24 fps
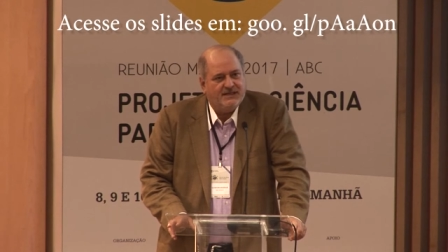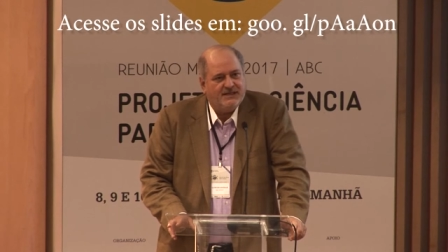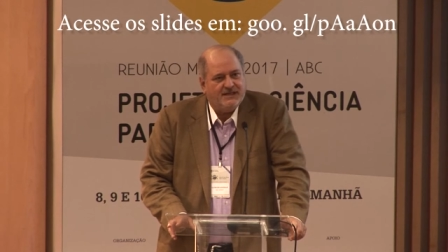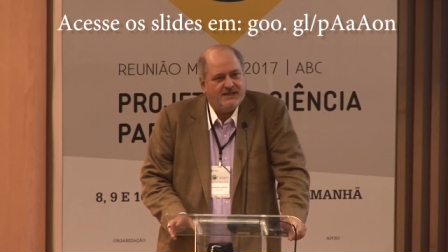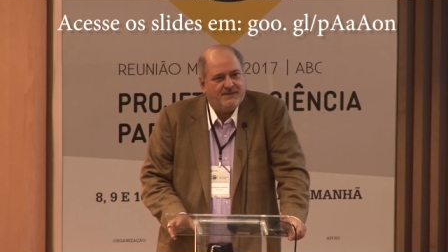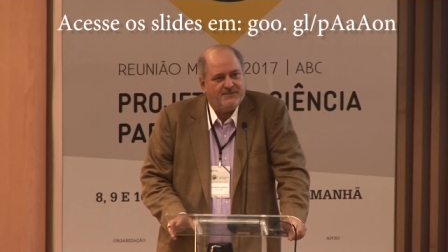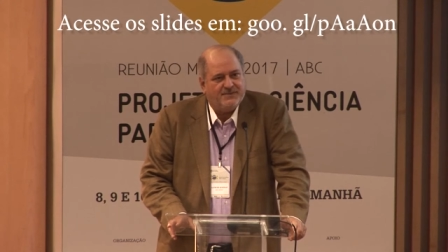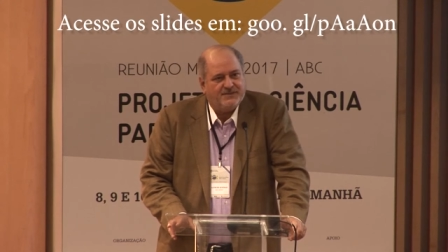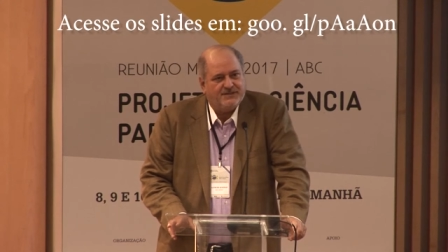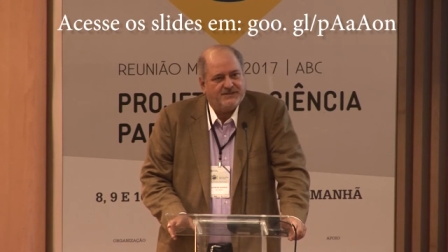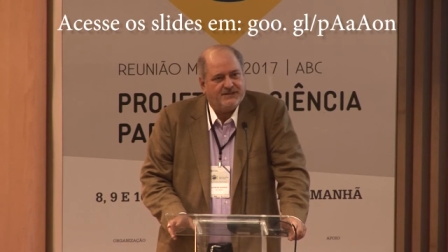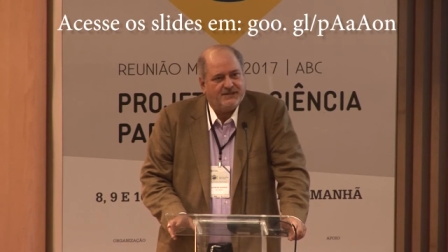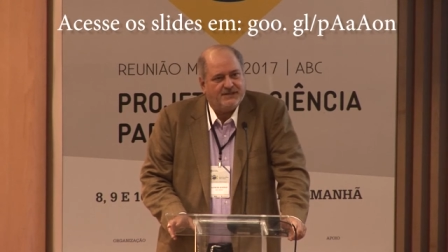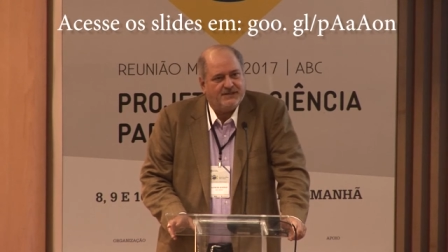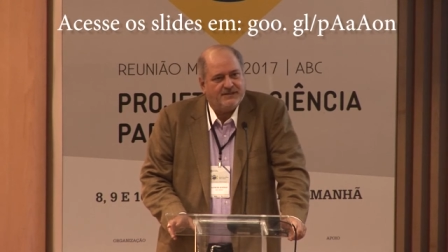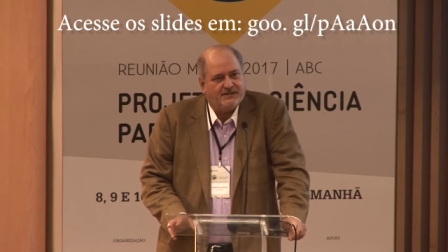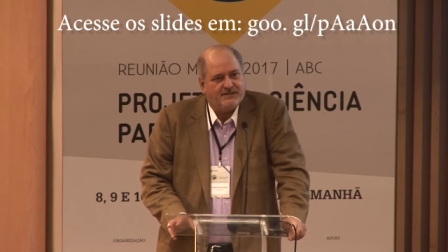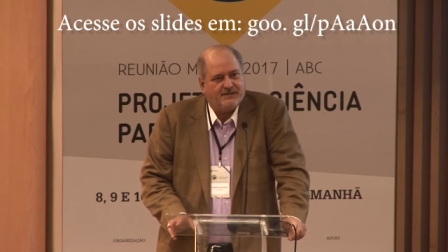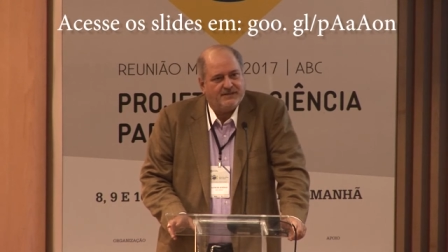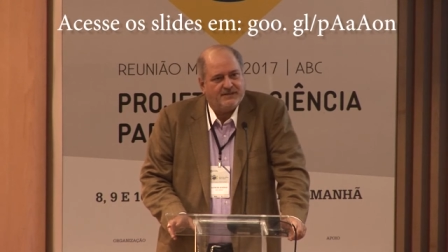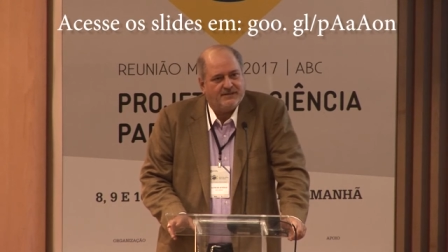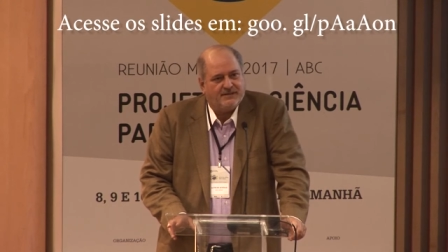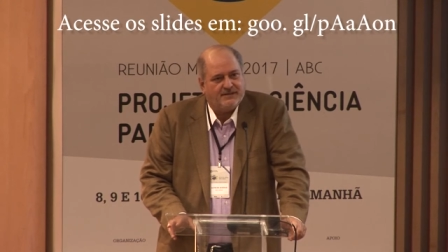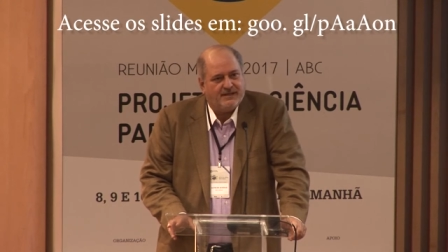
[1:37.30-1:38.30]
in
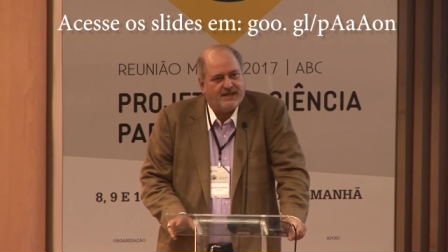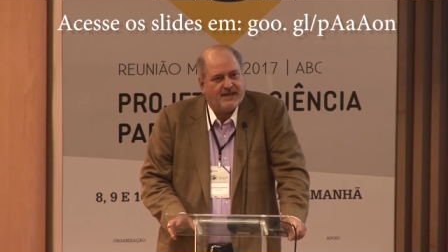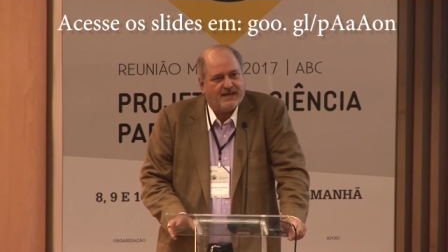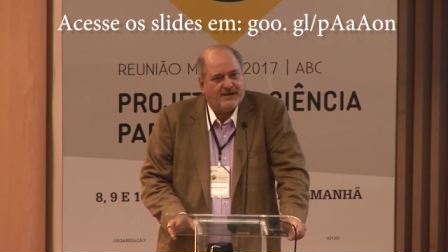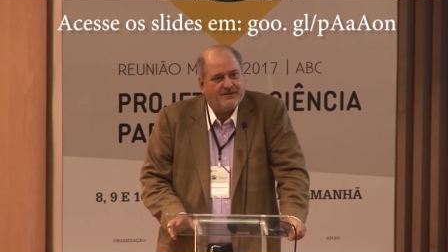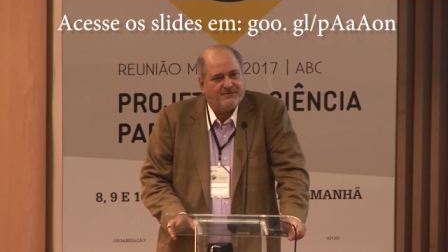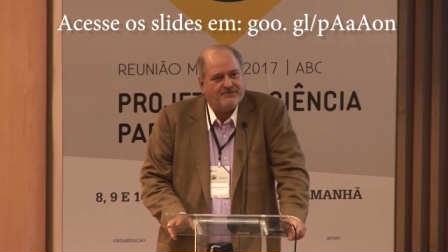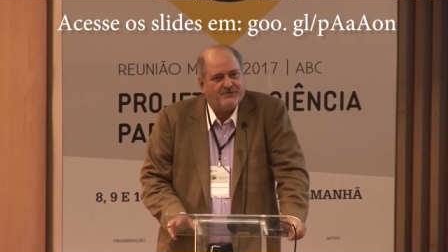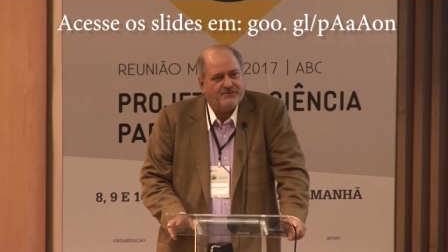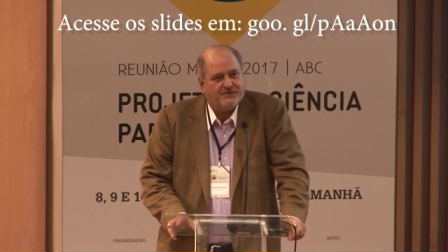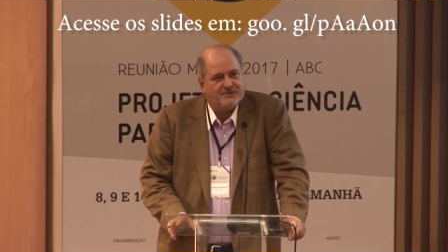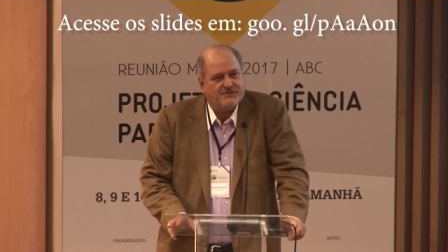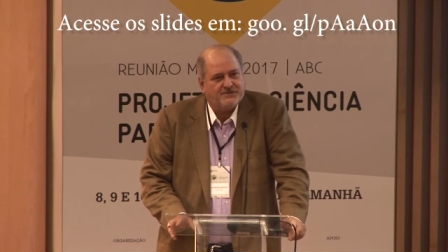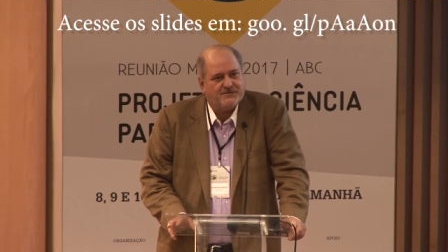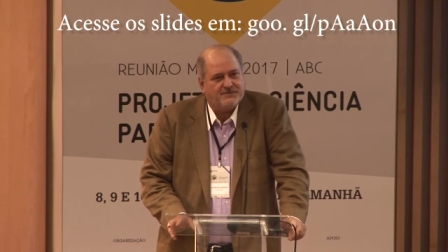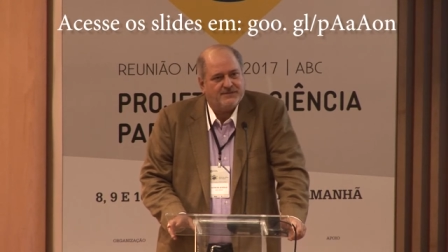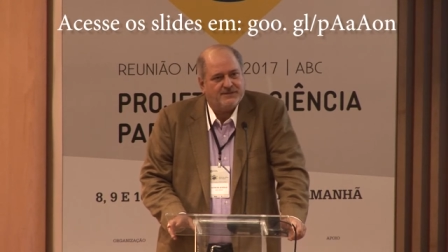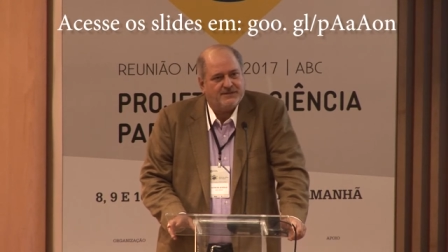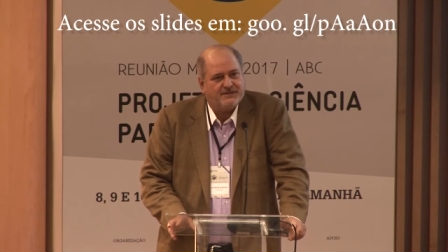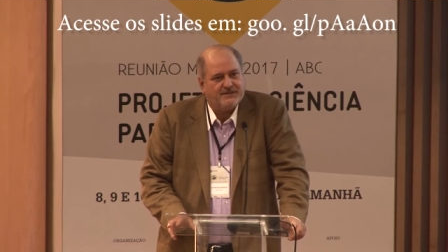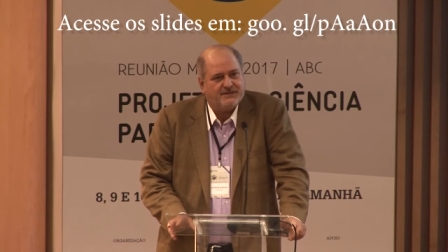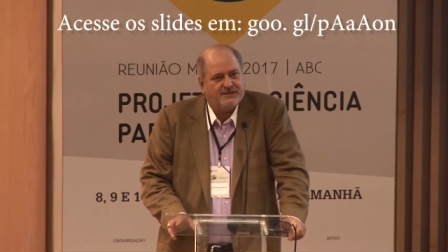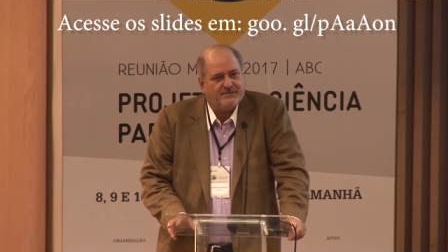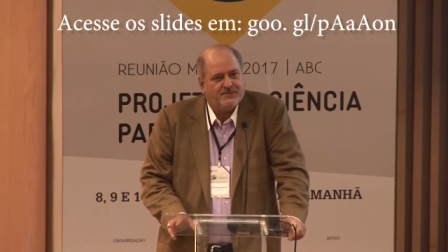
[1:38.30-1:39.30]
particular now, of course,
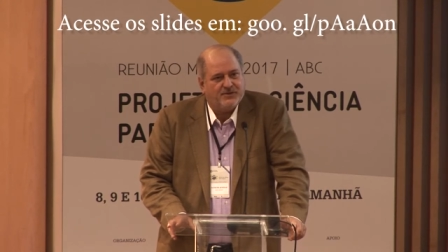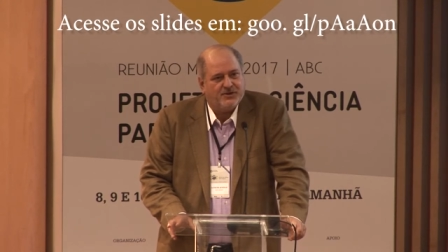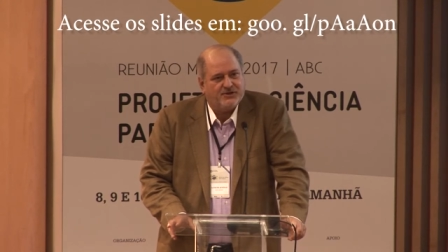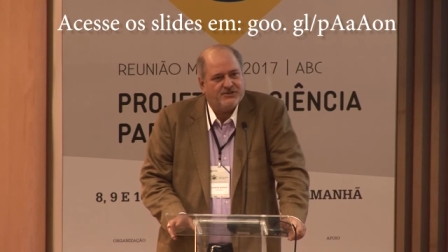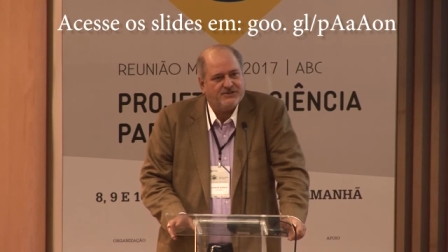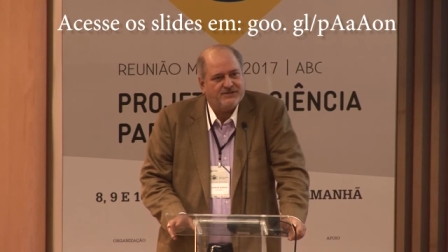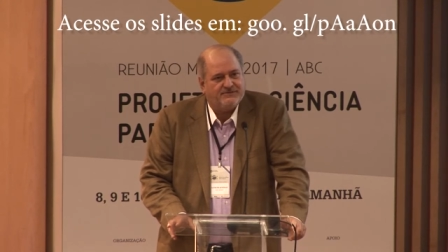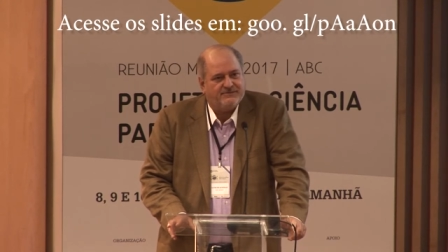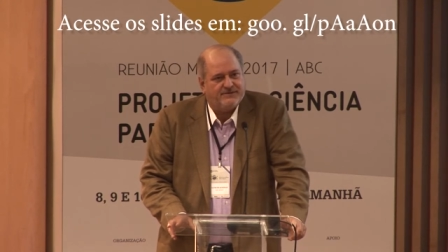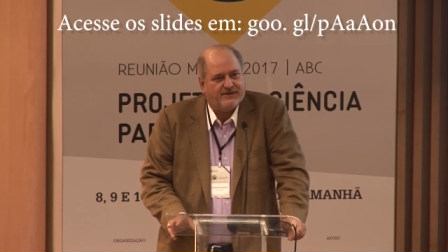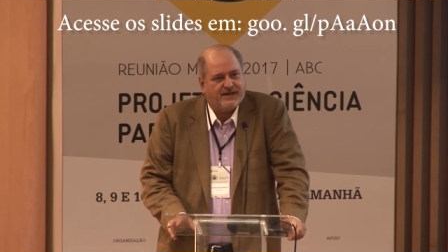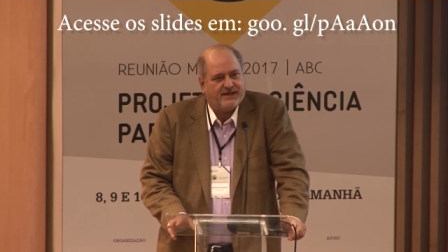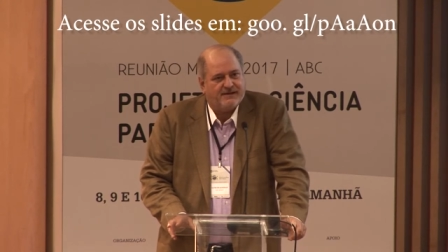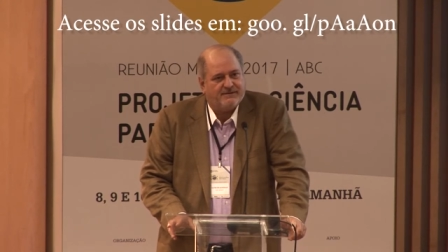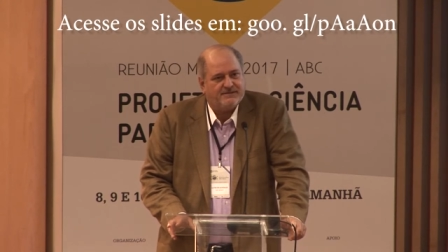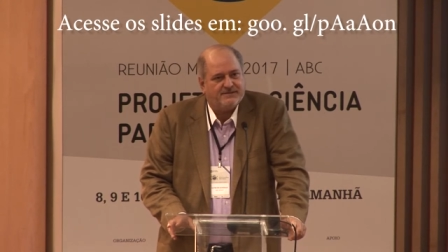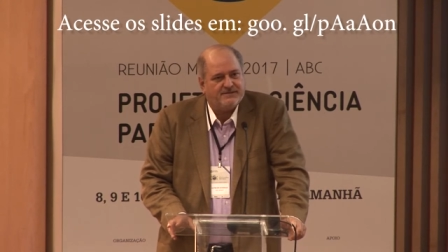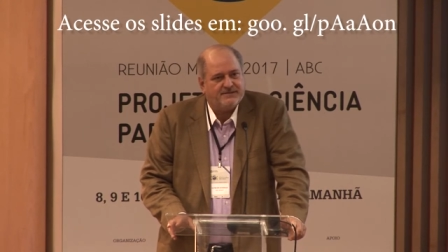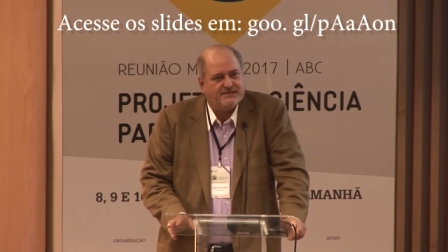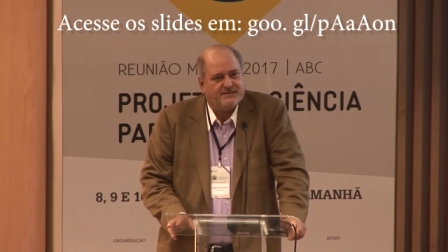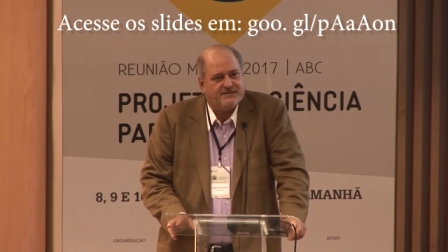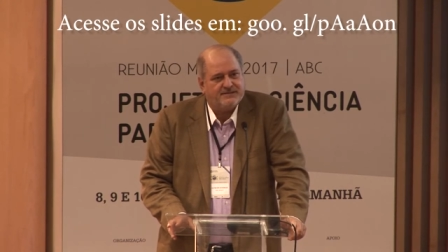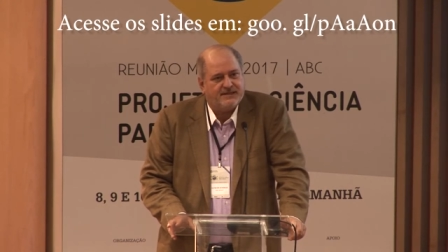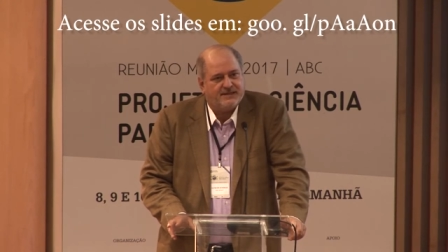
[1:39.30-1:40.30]
with emerging
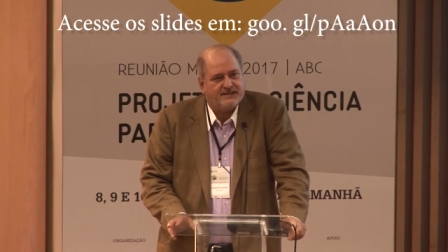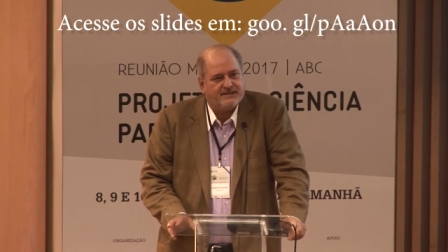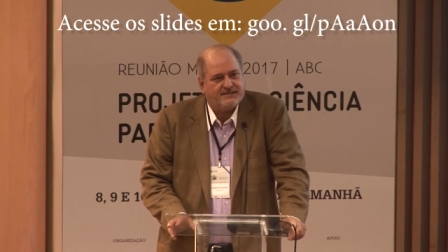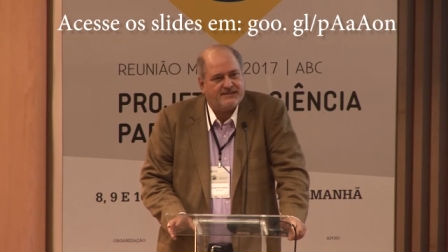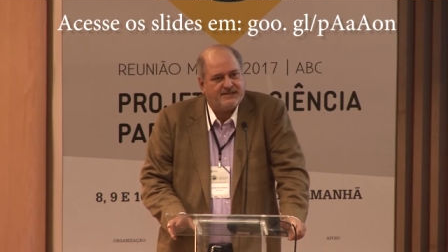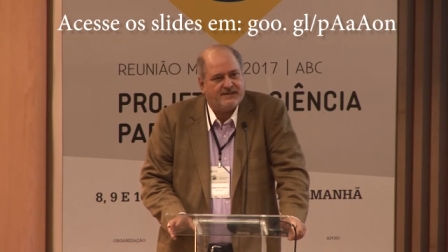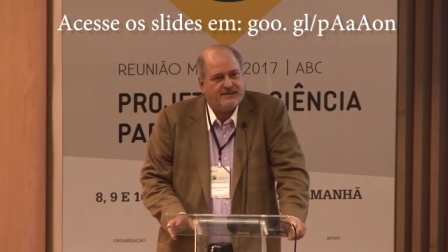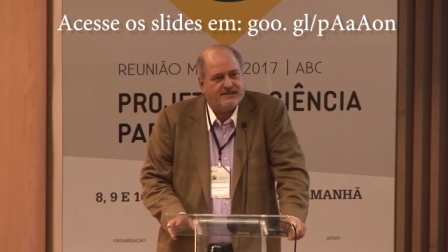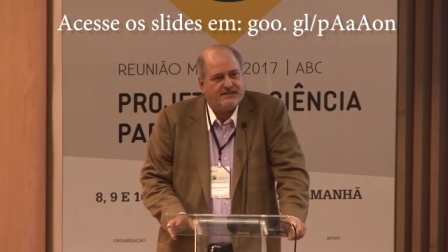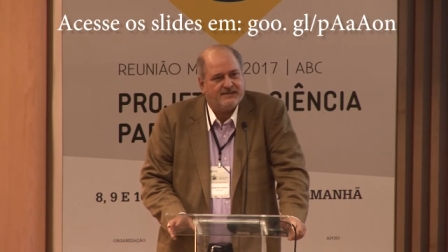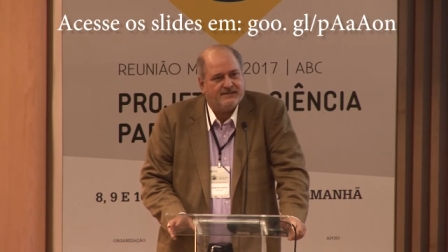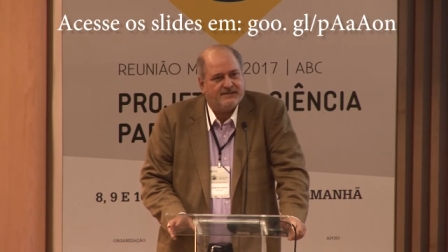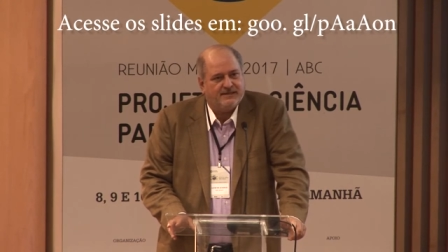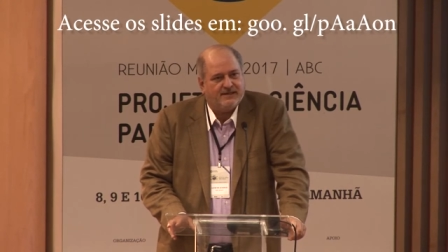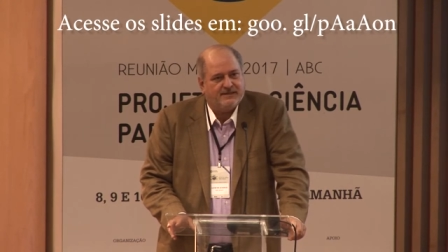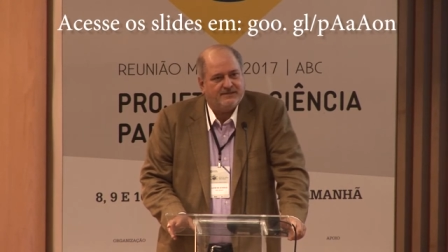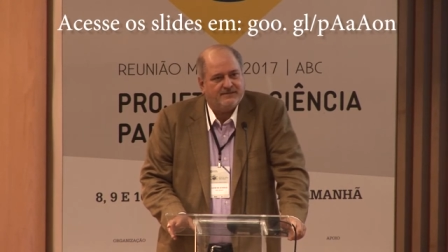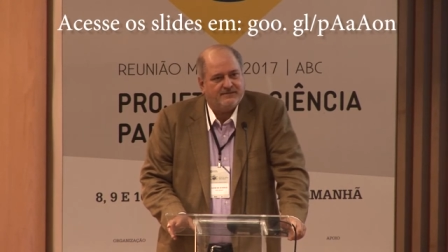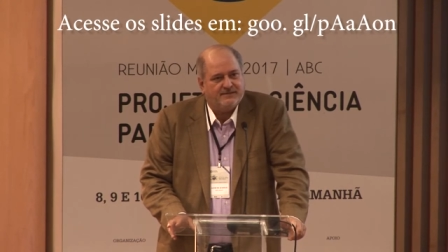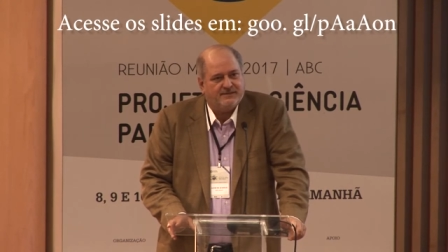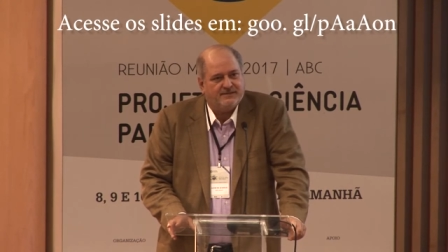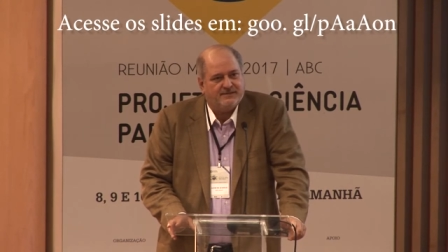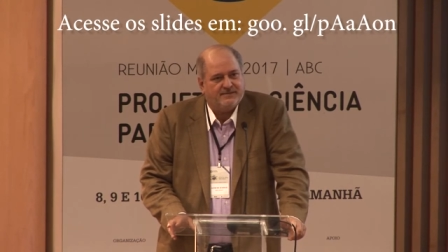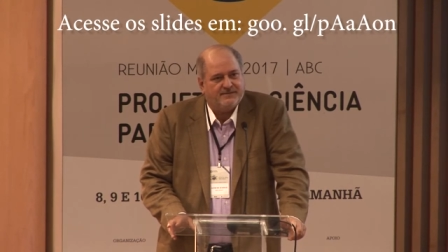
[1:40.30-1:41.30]
viruses like Zika and
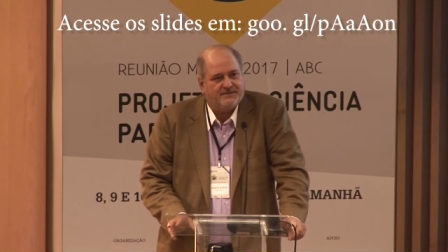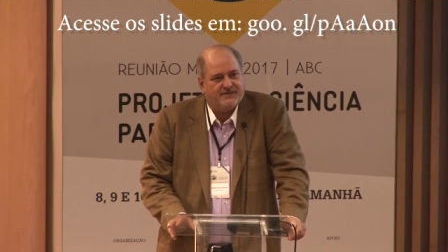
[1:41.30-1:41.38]
other,